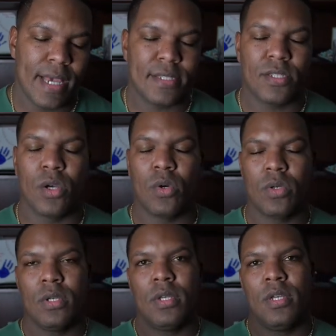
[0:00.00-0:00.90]

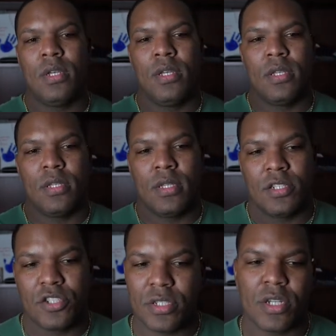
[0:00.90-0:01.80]
So
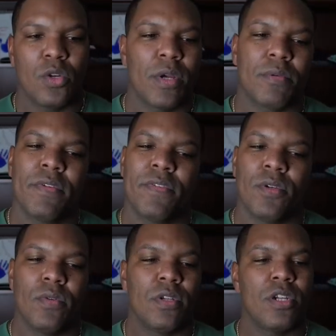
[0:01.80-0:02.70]
just a quick
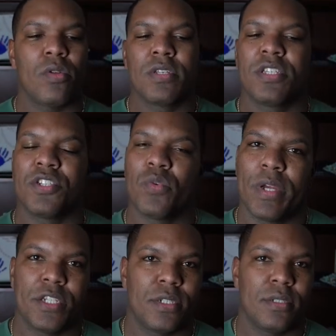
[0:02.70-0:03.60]
review. Know the
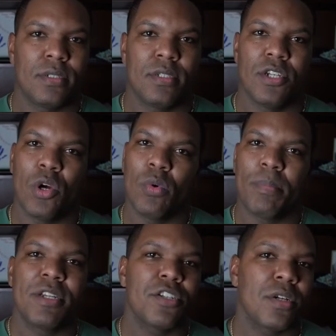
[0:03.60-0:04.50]
situation. Know what
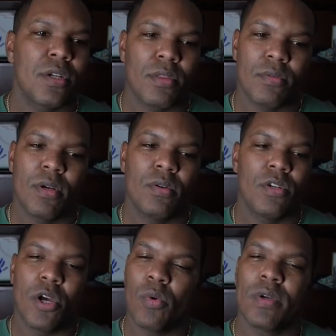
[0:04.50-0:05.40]
pitch you're going to throw.
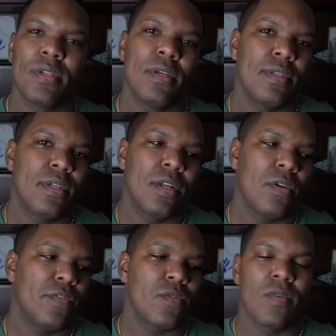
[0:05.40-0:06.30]
Know what,
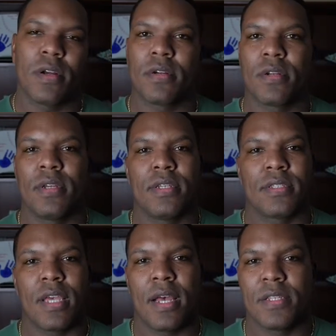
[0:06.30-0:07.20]
if your runner has
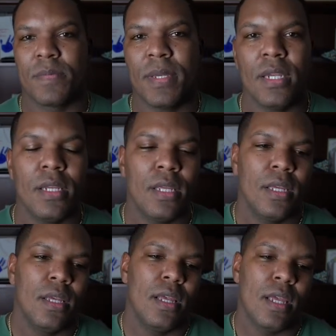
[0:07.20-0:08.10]
got speed,
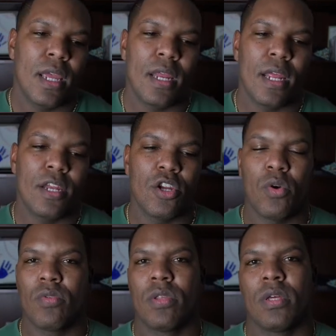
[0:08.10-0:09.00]
and
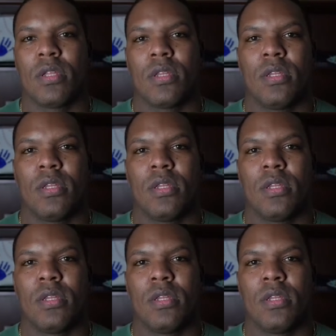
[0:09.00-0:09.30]
know the